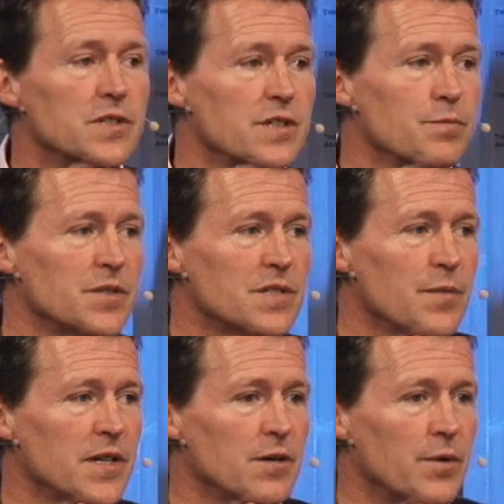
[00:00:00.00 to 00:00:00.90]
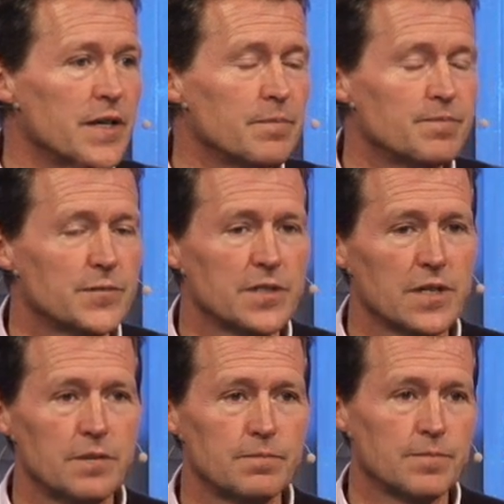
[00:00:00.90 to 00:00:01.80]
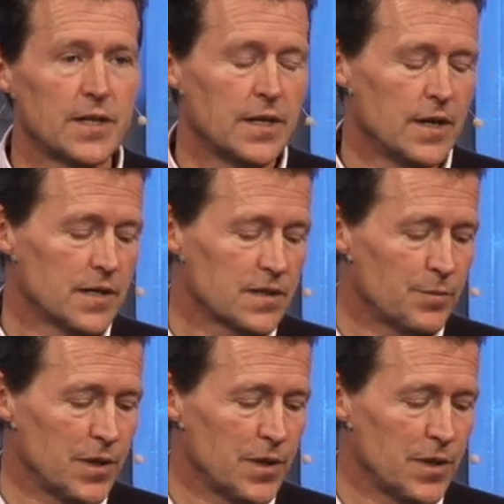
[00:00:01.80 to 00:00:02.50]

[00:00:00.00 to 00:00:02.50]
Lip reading: Just make your way. Just come. Some